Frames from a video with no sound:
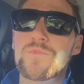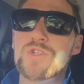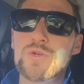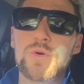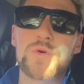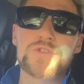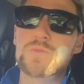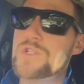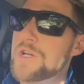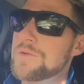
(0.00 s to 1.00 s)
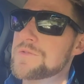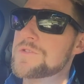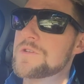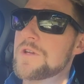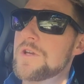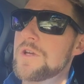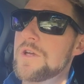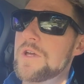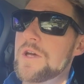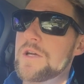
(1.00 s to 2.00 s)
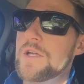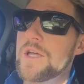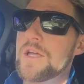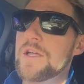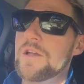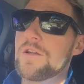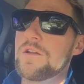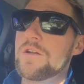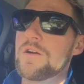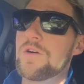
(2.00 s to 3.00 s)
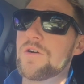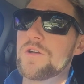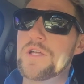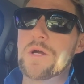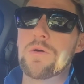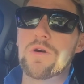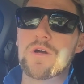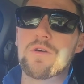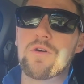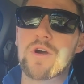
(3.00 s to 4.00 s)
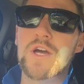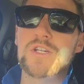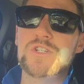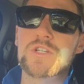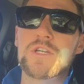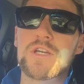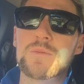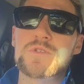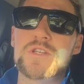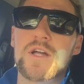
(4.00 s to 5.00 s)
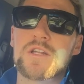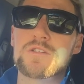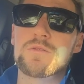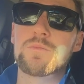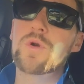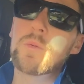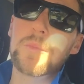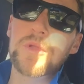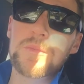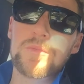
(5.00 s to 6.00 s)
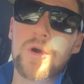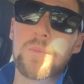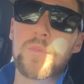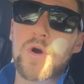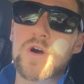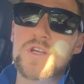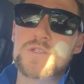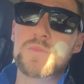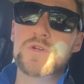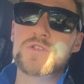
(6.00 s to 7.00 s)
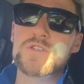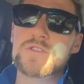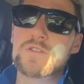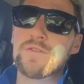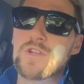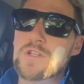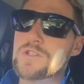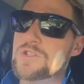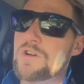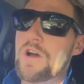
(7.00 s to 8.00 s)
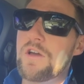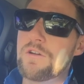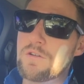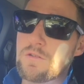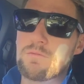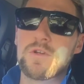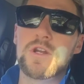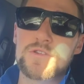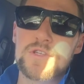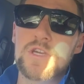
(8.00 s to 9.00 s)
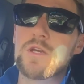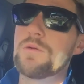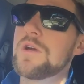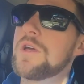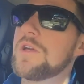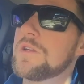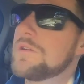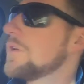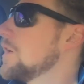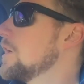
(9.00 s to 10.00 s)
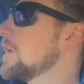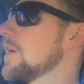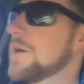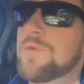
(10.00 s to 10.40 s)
two awesome channels. And you know, I actually am starting to, probably I'm biased because he's living in Australia and, you know, he's a Kiwi, and I